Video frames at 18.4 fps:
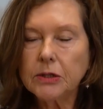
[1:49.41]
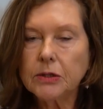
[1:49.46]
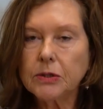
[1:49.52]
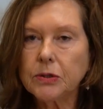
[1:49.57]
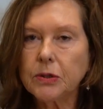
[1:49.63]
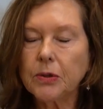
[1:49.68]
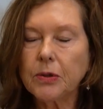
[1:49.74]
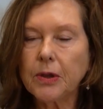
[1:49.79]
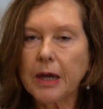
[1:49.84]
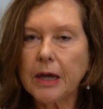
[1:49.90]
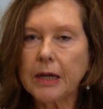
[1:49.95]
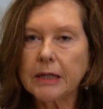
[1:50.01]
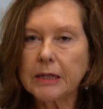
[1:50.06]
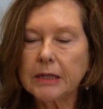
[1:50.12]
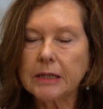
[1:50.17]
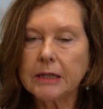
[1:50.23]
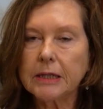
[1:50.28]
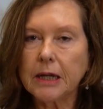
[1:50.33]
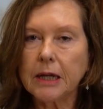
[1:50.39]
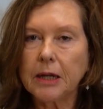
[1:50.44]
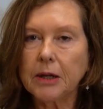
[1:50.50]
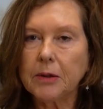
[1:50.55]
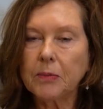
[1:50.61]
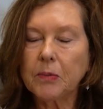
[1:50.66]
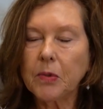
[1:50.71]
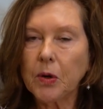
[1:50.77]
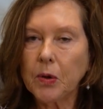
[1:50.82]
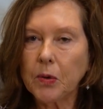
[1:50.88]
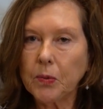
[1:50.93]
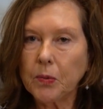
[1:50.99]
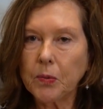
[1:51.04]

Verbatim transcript: so that um,